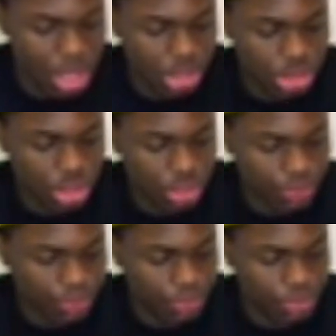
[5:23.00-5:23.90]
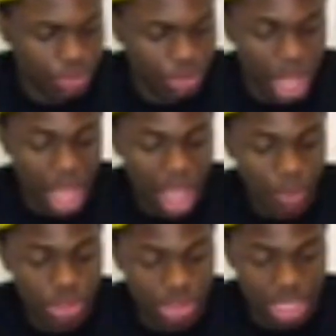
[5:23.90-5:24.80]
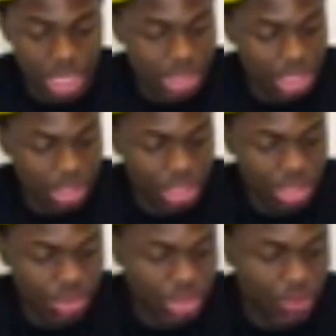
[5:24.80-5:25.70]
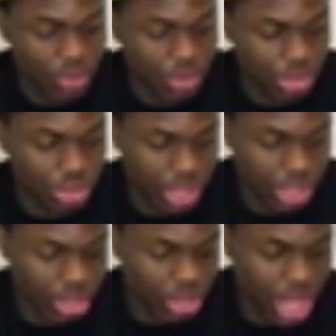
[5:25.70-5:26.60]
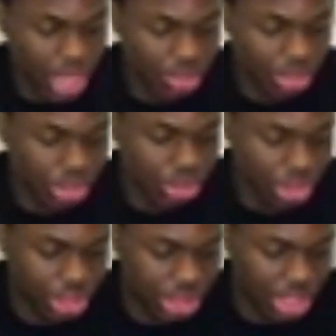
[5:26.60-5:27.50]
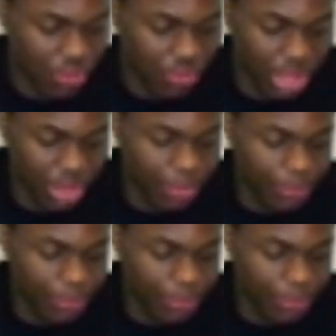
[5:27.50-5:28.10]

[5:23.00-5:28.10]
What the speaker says: So, I would, like I said, because I was not formally trained on the actual situation itself, like,